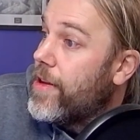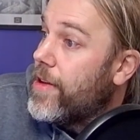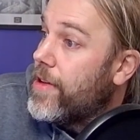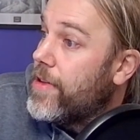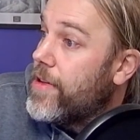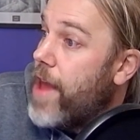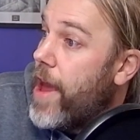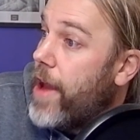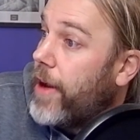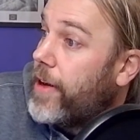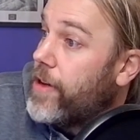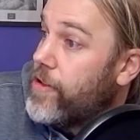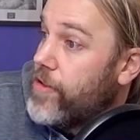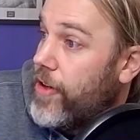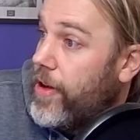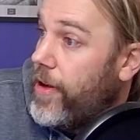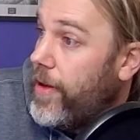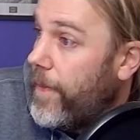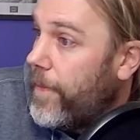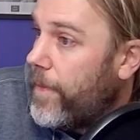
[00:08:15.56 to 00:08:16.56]

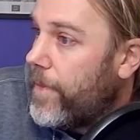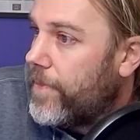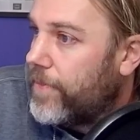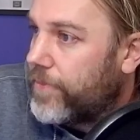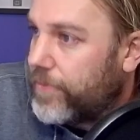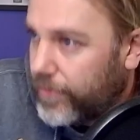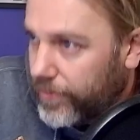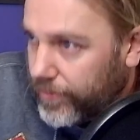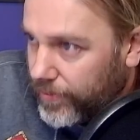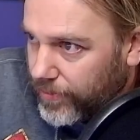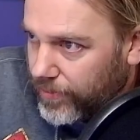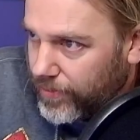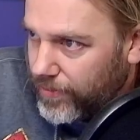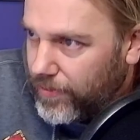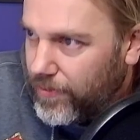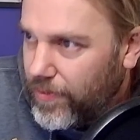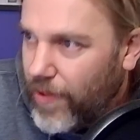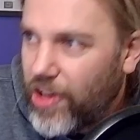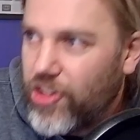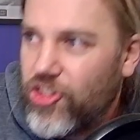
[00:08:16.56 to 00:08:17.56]
Nehekara.
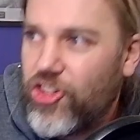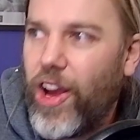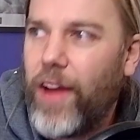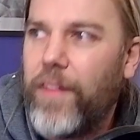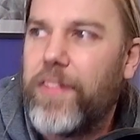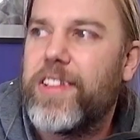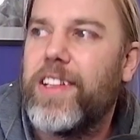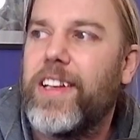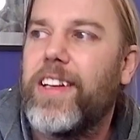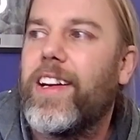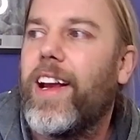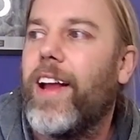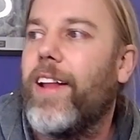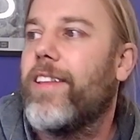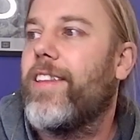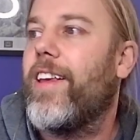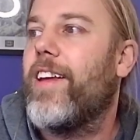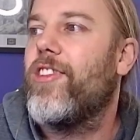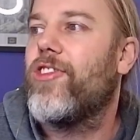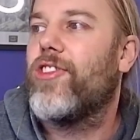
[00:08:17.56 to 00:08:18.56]
Jaff's
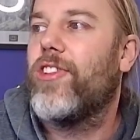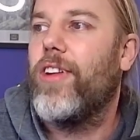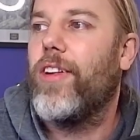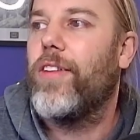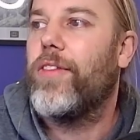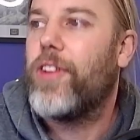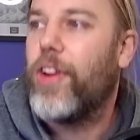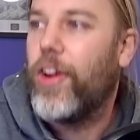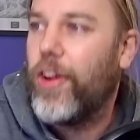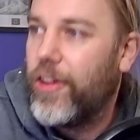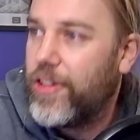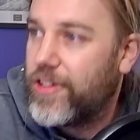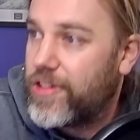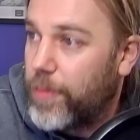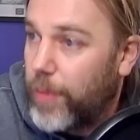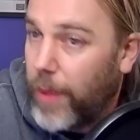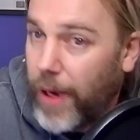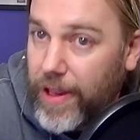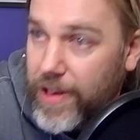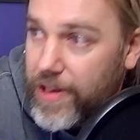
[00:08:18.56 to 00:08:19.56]
Incantation of
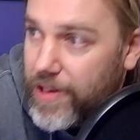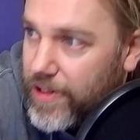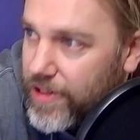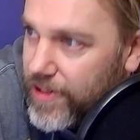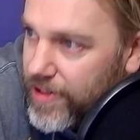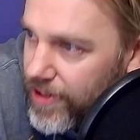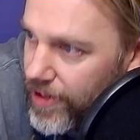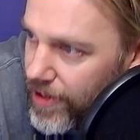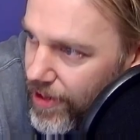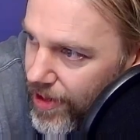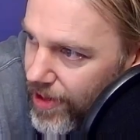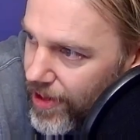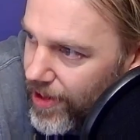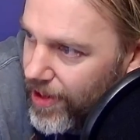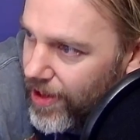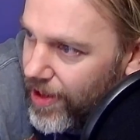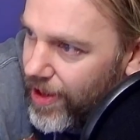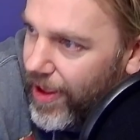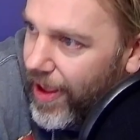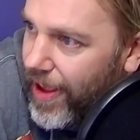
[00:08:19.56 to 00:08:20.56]
Cursed Blades.
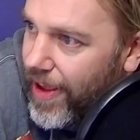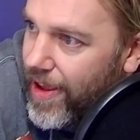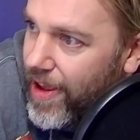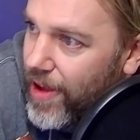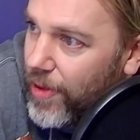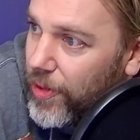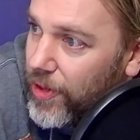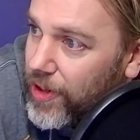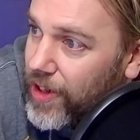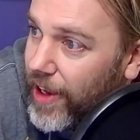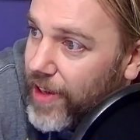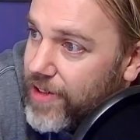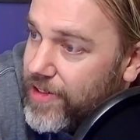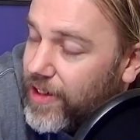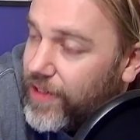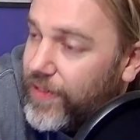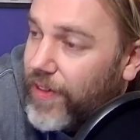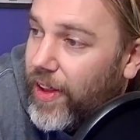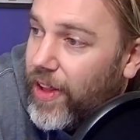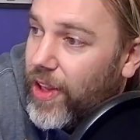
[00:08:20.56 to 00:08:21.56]
With a
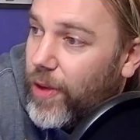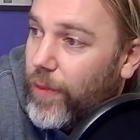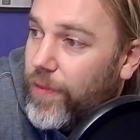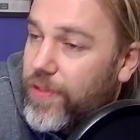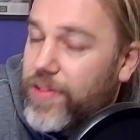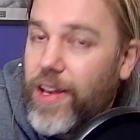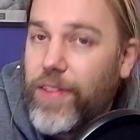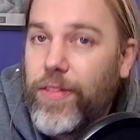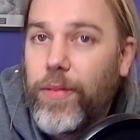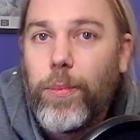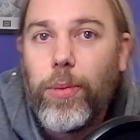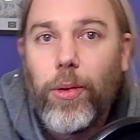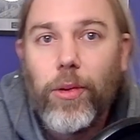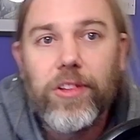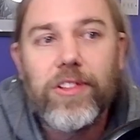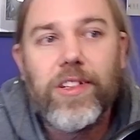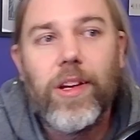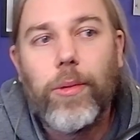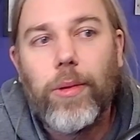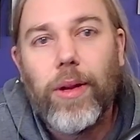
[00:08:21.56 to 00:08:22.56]
casting value of
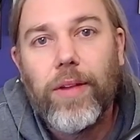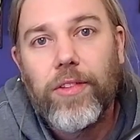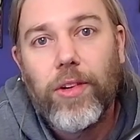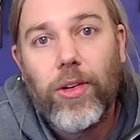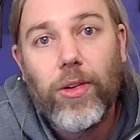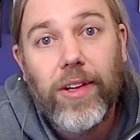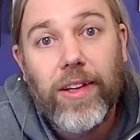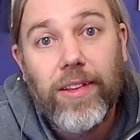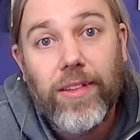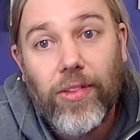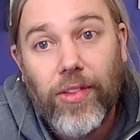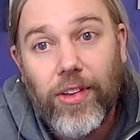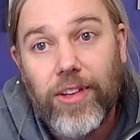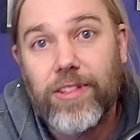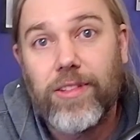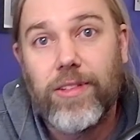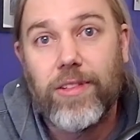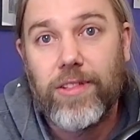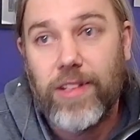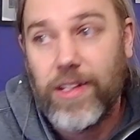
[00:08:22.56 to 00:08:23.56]
7+. Now we'll have to look into
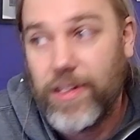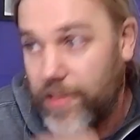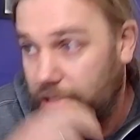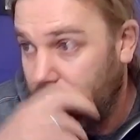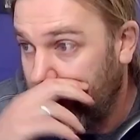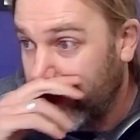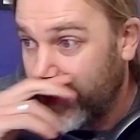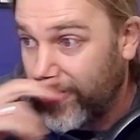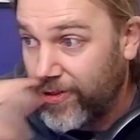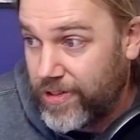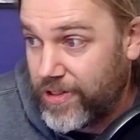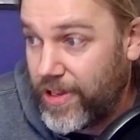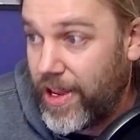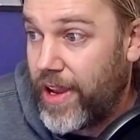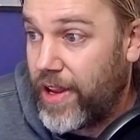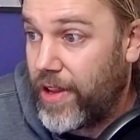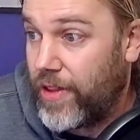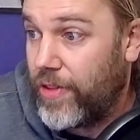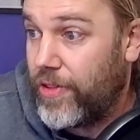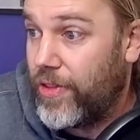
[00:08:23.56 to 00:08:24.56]
this, because it does
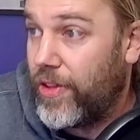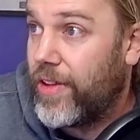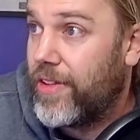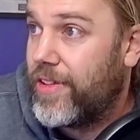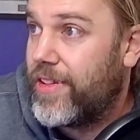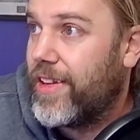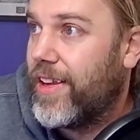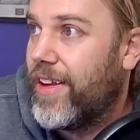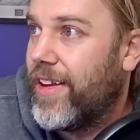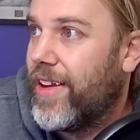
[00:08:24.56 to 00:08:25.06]
say that